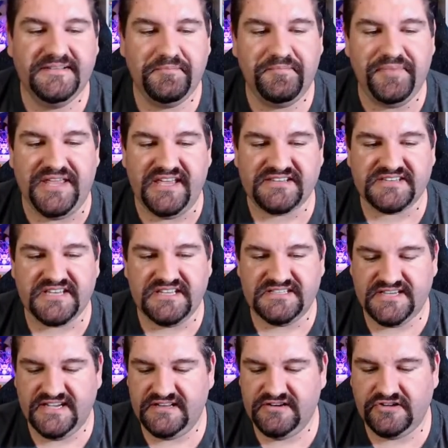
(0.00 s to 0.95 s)
PSA
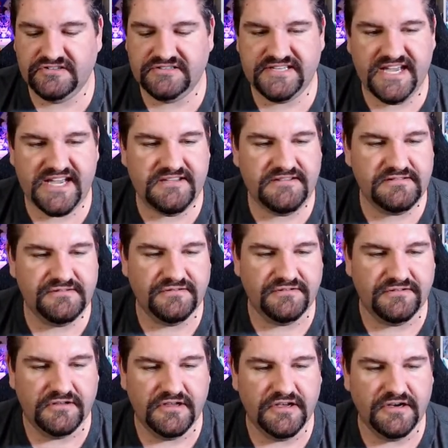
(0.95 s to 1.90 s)
10 all day.
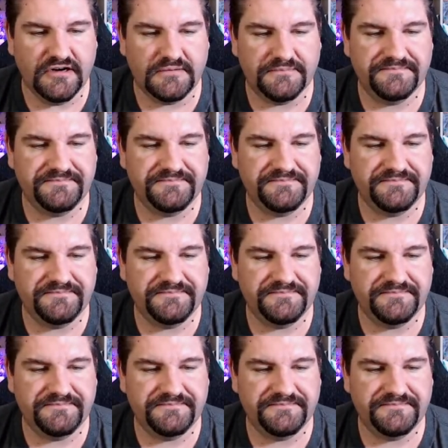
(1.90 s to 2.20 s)
Yep.